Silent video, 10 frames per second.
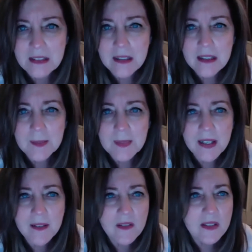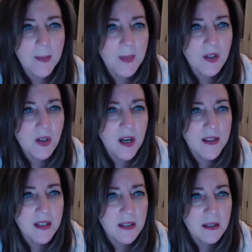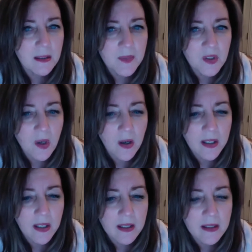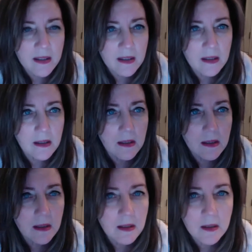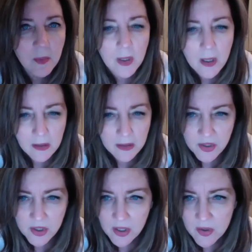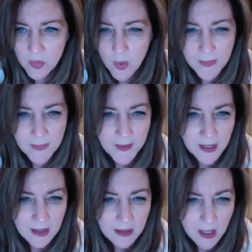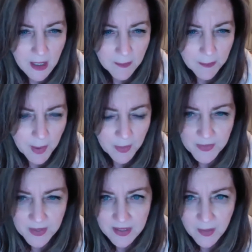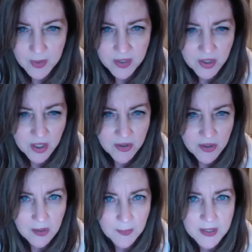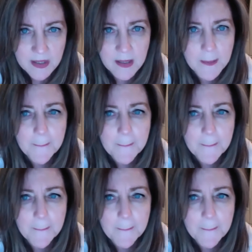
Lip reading: Seems like every time I try this, I'm sorry, it gets to where it only shares one thing and not both things I want to share. So let me see.